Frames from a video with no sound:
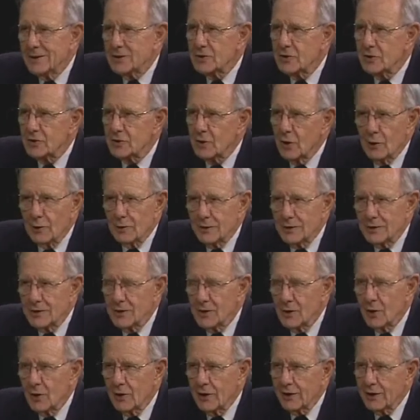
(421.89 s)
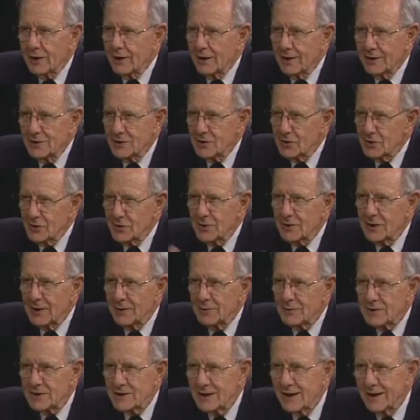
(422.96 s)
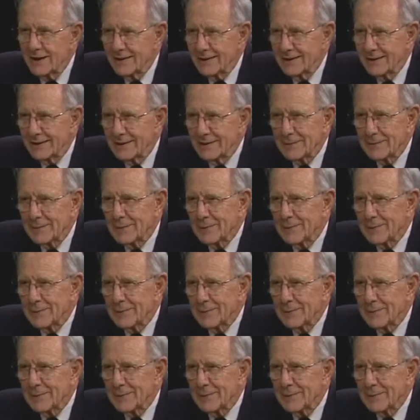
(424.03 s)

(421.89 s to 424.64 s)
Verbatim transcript: Chautauqua, New York. And sure enough, she got it.